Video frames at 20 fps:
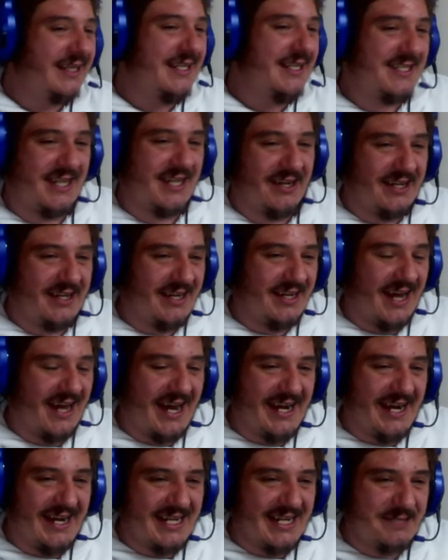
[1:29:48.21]
So the
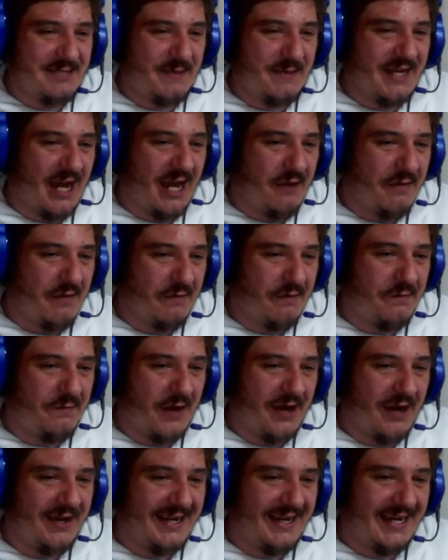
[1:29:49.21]
line-out has been
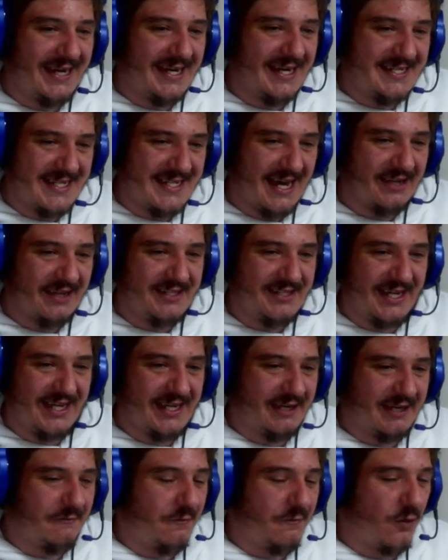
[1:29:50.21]
overthrown, and it's now
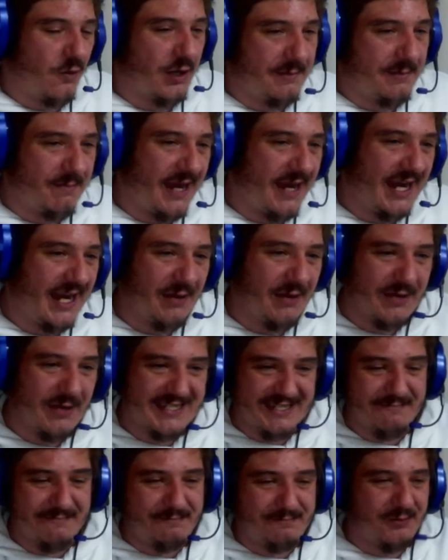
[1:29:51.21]
taken forward by the
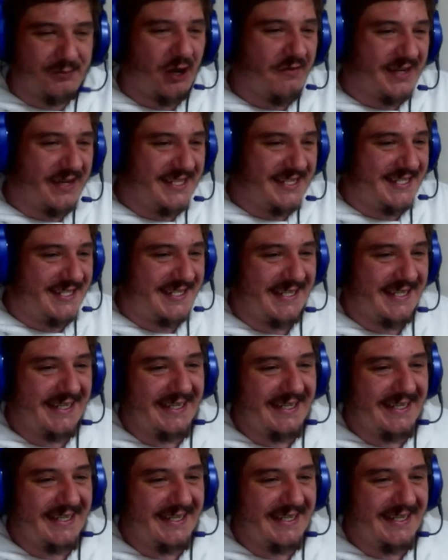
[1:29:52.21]
Western Province.